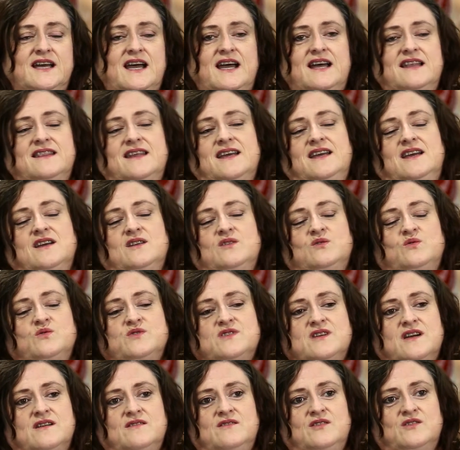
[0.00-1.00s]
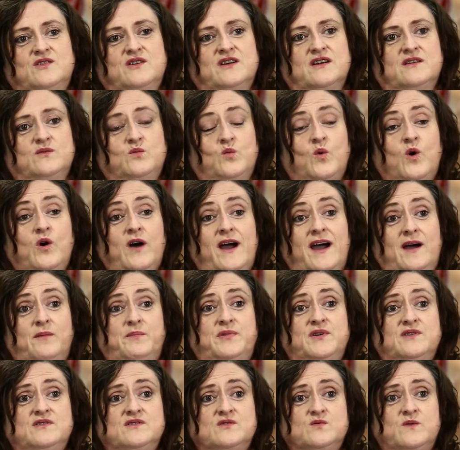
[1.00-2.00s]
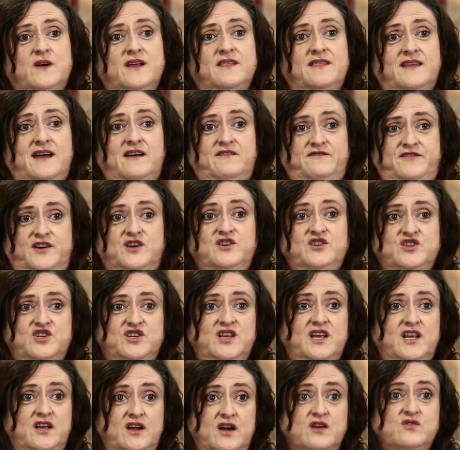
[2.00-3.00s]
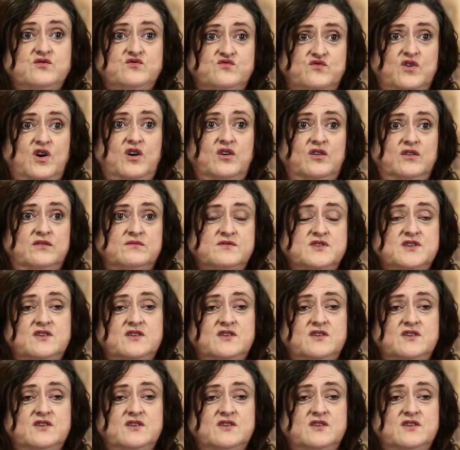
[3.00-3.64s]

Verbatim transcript: and they can also look at what happens when that functioning goes wrong.